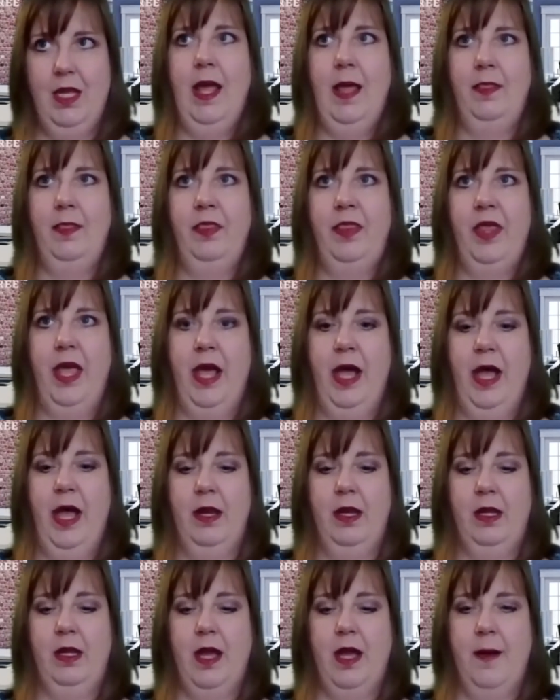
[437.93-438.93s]
and
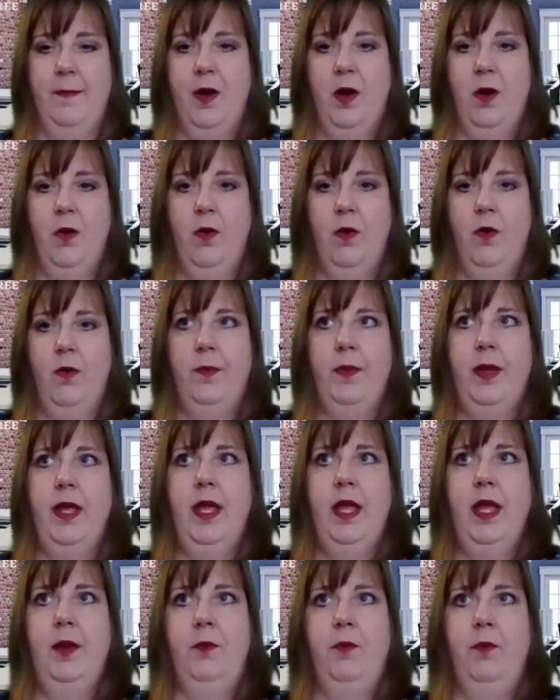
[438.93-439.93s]
then come home
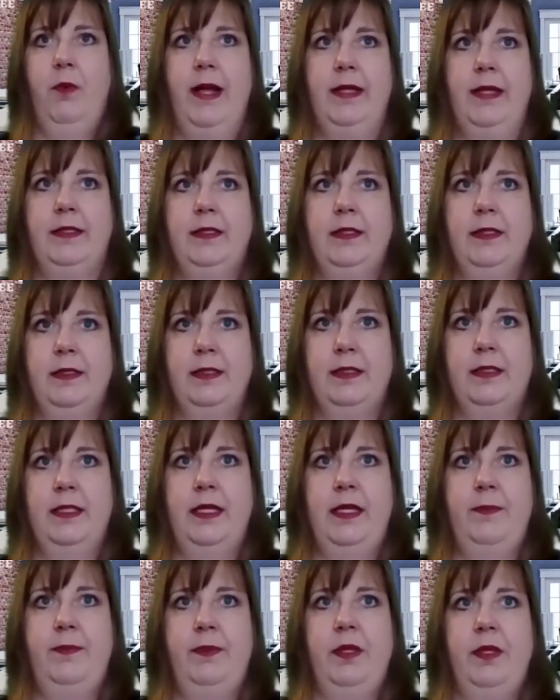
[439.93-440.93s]
and rest and
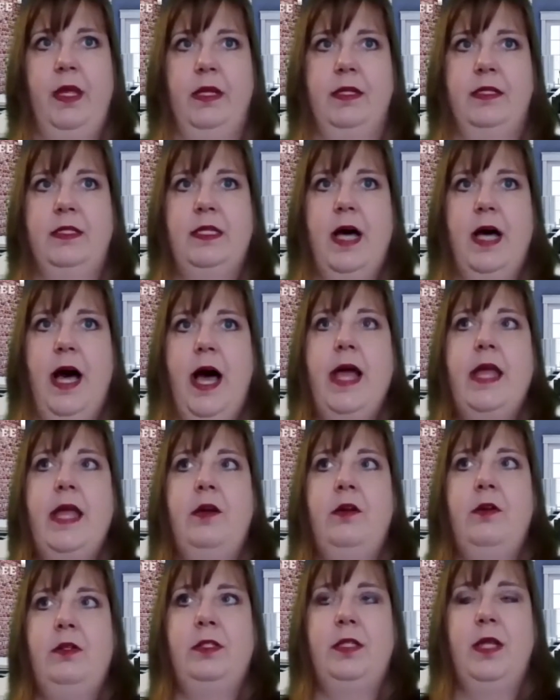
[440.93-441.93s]
sleep the
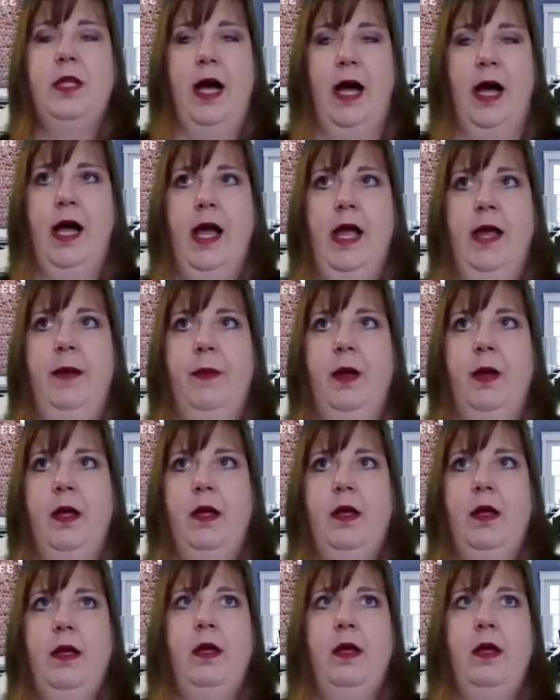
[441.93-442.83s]
entire time.